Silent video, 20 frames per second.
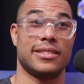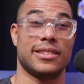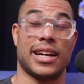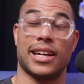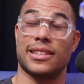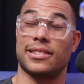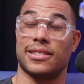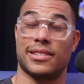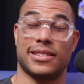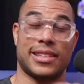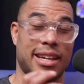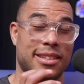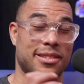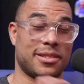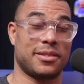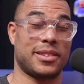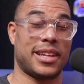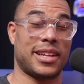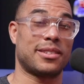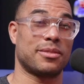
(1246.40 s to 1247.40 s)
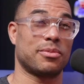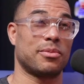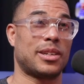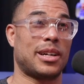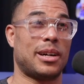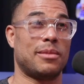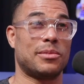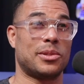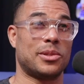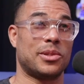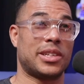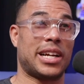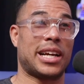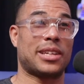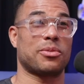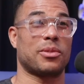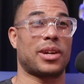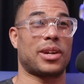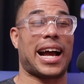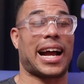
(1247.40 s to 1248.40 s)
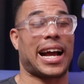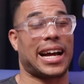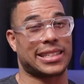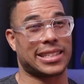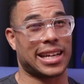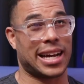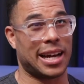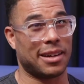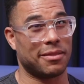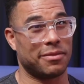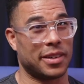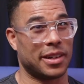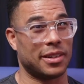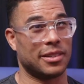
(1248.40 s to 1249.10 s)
That's what I'm doing. That's what I got time for